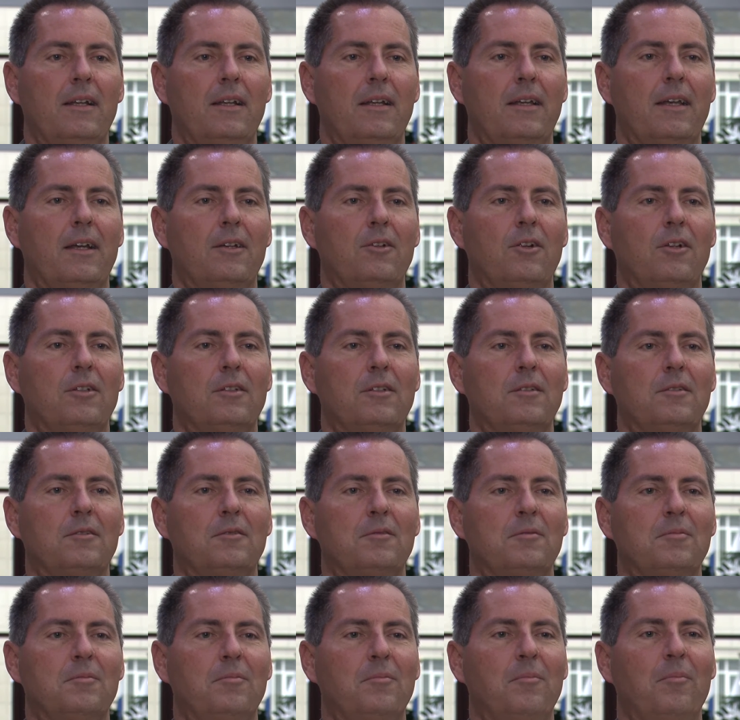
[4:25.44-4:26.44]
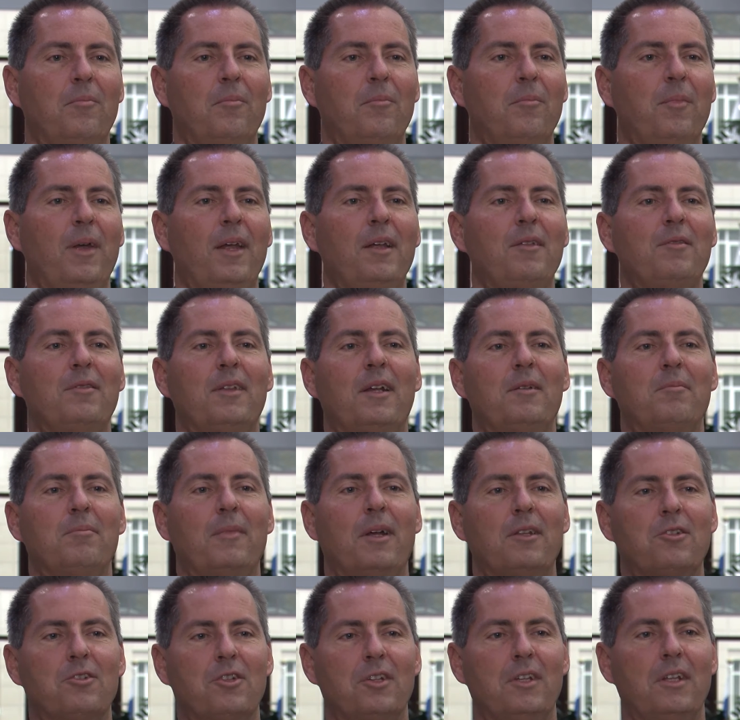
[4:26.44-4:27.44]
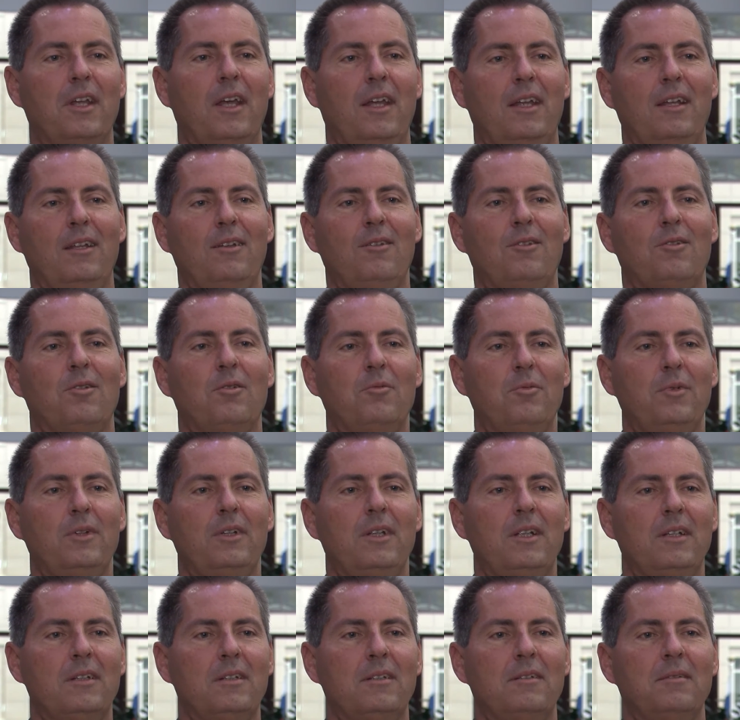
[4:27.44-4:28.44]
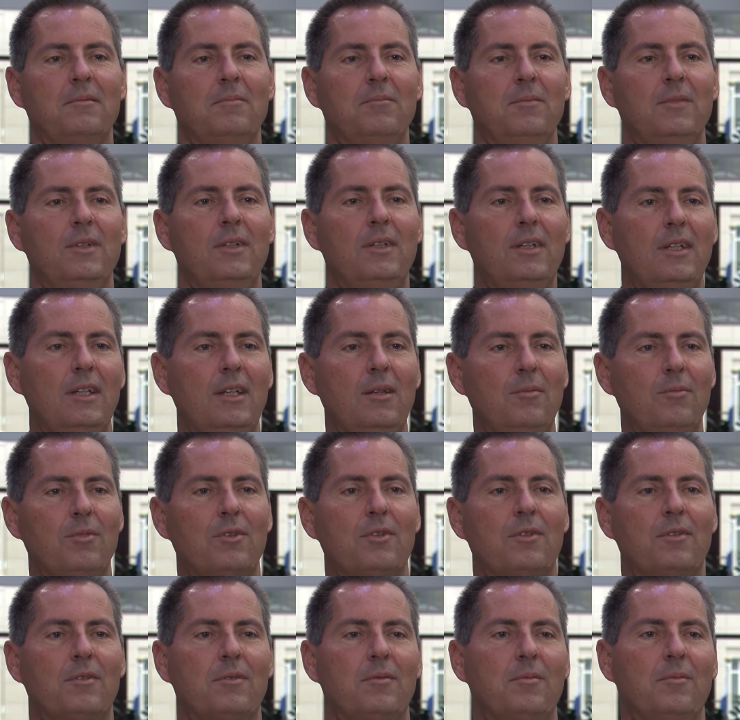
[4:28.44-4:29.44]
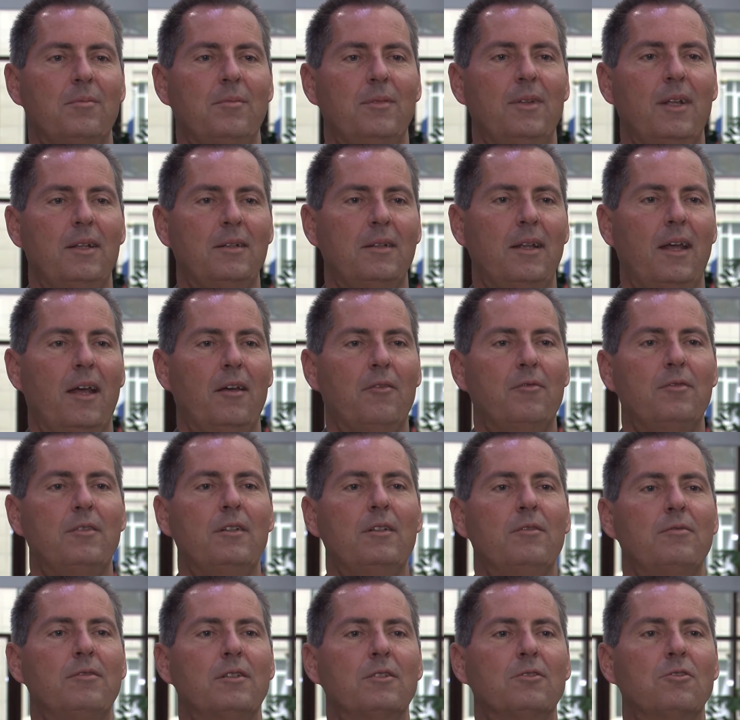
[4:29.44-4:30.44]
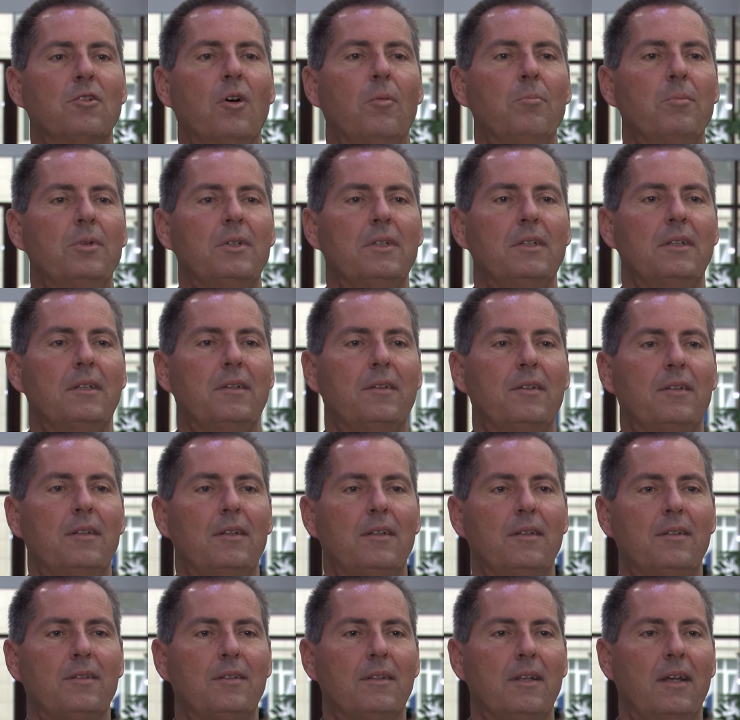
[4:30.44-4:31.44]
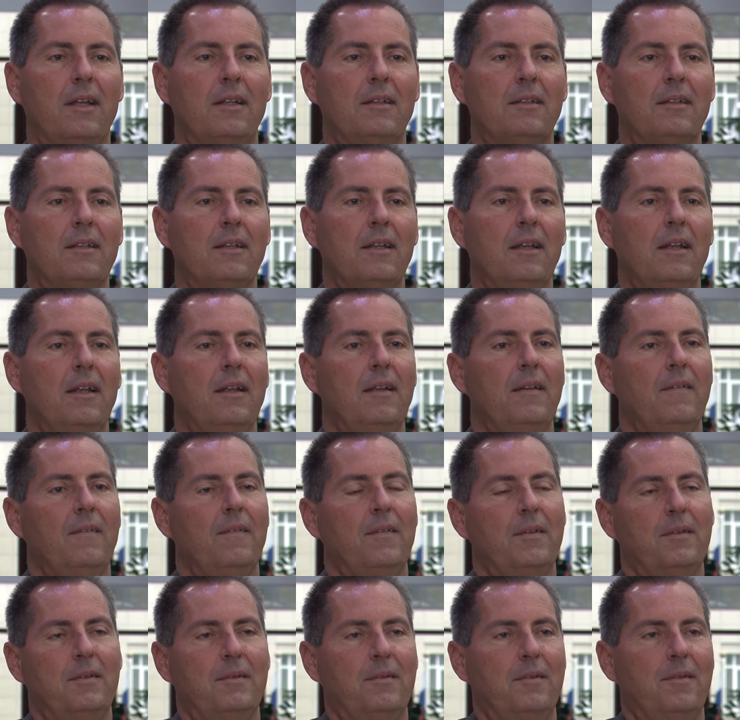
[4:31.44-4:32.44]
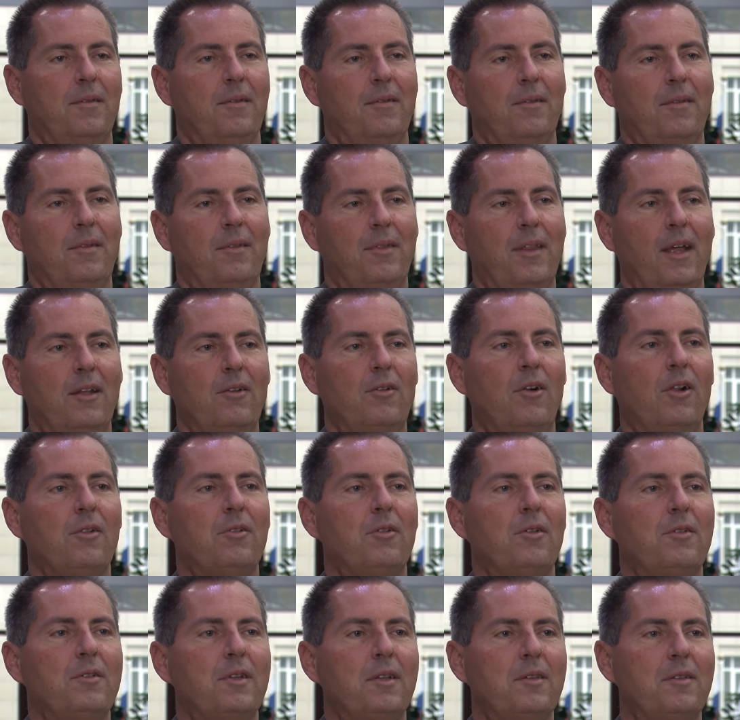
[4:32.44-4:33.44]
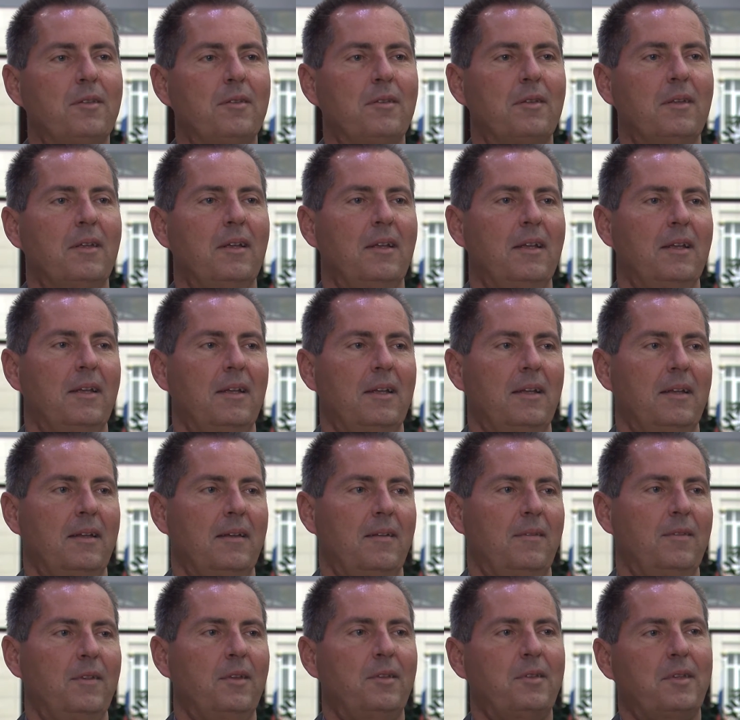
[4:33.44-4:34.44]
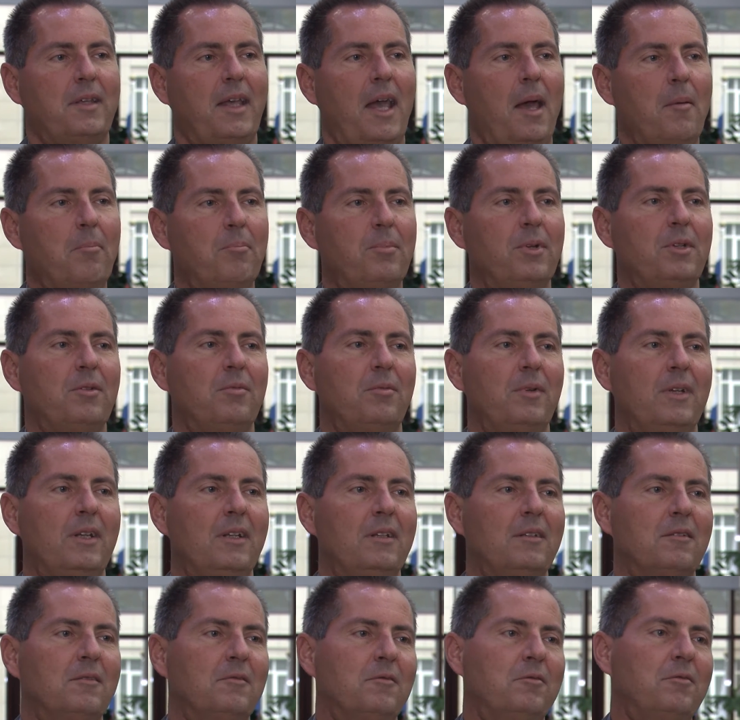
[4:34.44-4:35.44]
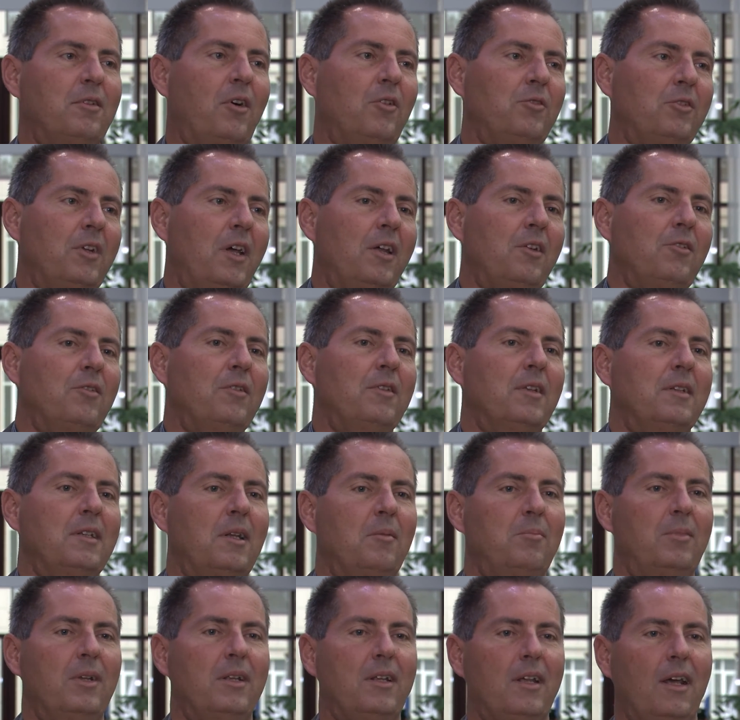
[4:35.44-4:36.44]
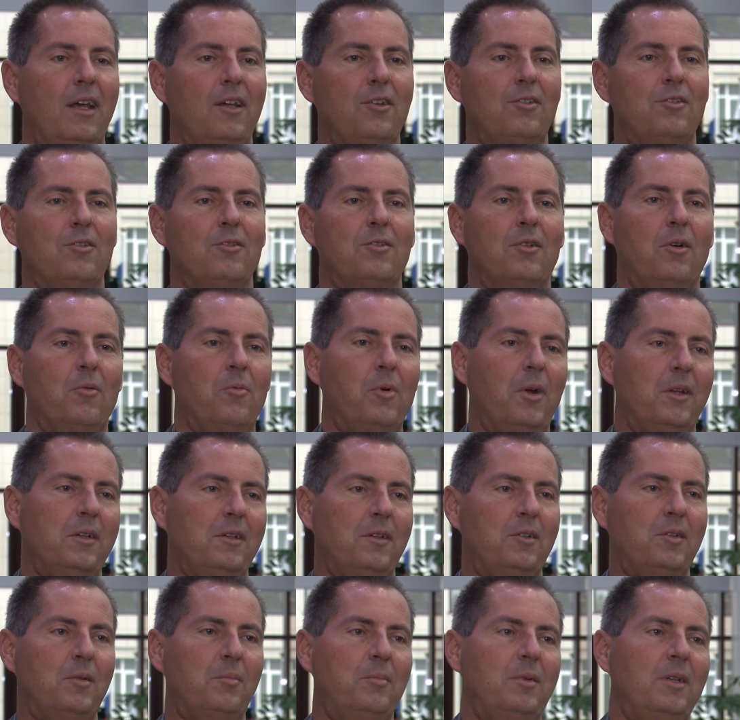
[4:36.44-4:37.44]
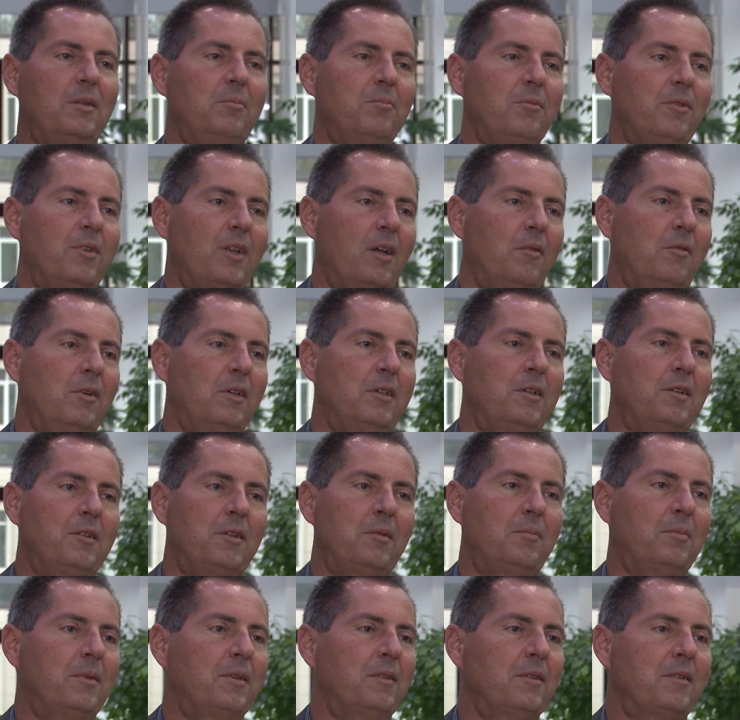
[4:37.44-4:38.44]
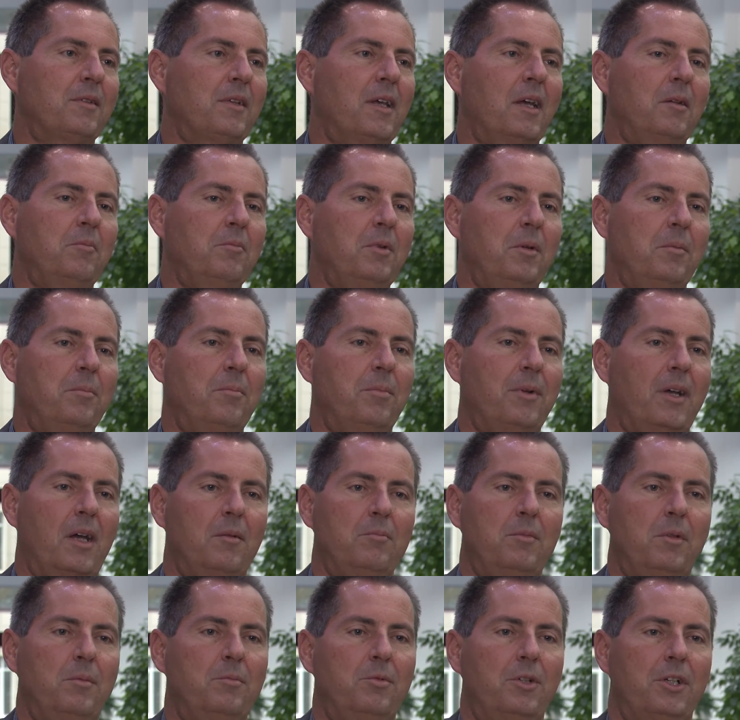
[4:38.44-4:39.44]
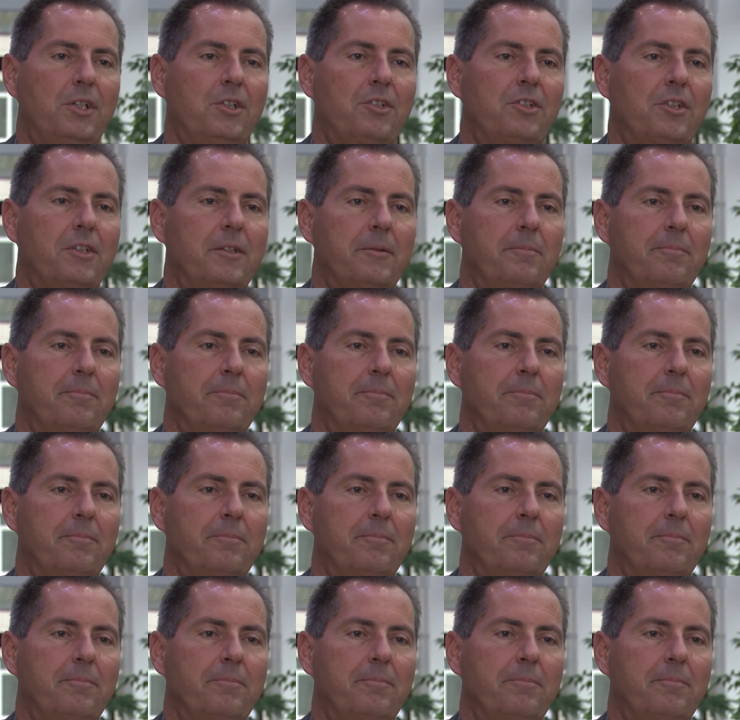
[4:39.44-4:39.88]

cannot make that much a gain, so we need teams that have different competencies, and then also this gap between foundations and applications, or one discipline, several disciplines can be bridged.